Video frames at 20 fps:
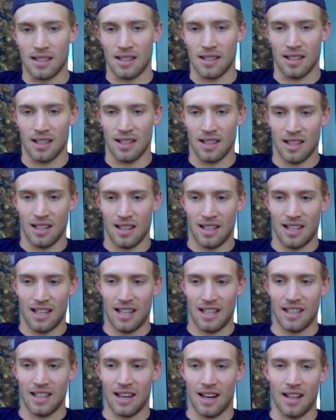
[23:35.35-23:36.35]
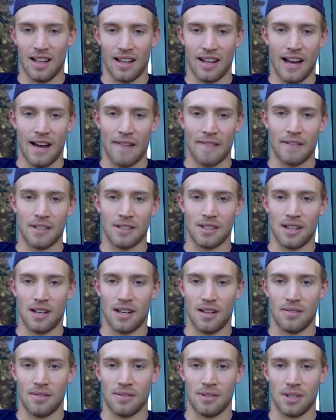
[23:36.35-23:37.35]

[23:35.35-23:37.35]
and you got to look after yourself.